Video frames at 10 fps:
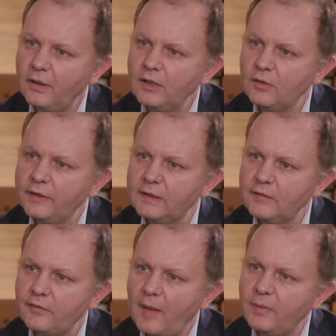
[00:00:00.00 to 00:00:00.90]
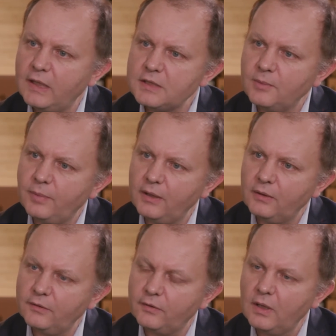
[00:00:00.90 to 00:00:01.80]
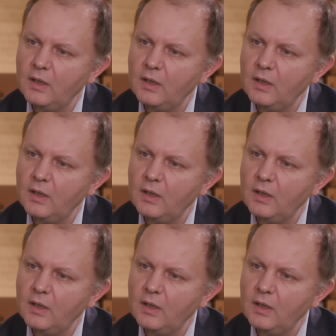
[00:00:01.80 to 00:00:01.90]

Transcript: innovative application players,